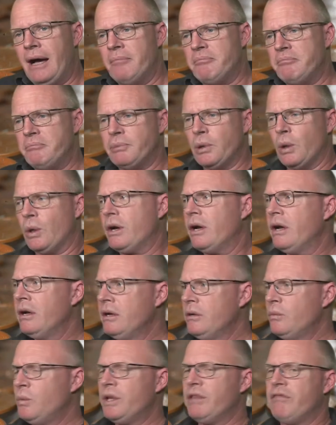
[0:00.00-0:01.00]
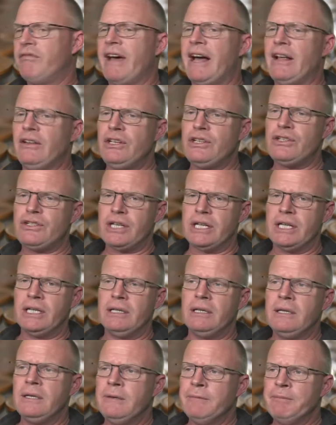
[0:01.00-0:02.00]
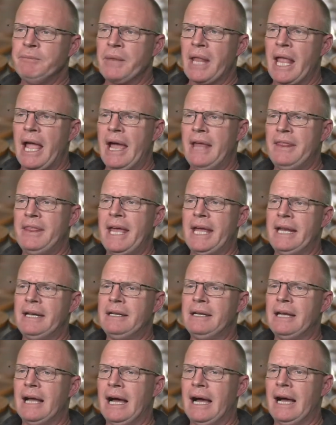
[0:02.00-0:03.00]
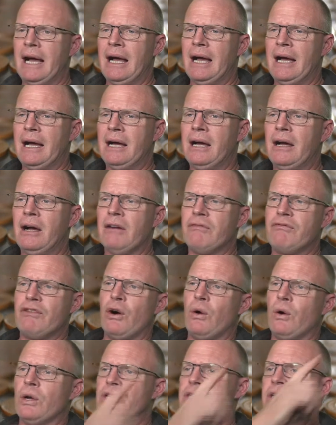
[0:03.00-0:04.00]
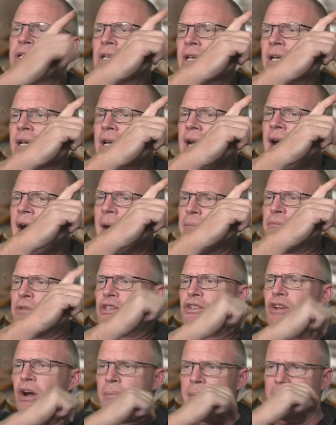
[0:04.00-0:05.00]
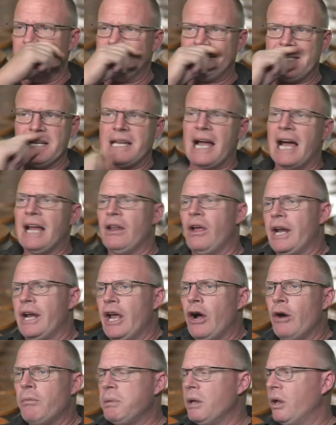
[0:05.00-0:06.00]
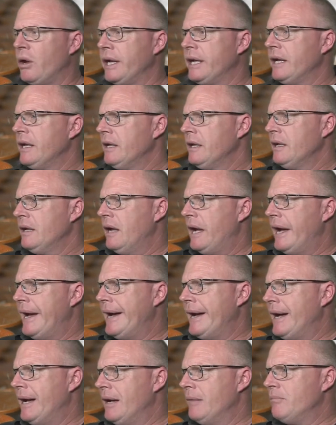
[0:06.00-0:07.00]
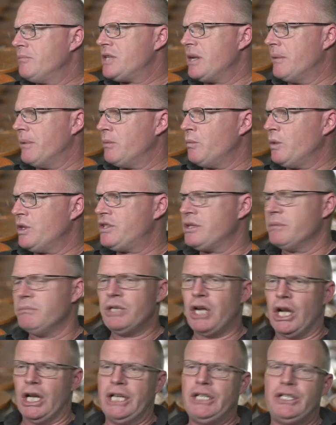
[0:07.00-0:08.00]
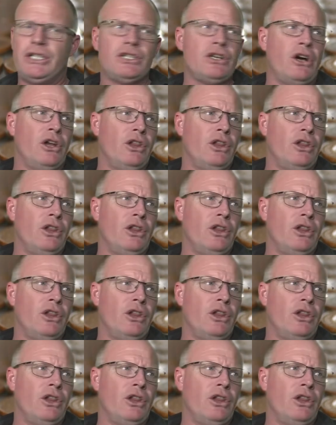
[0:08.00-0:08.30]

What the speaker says: book with values in it. And then, of course, up the top here is the Daylight Helpline. Someone with some knowledge is on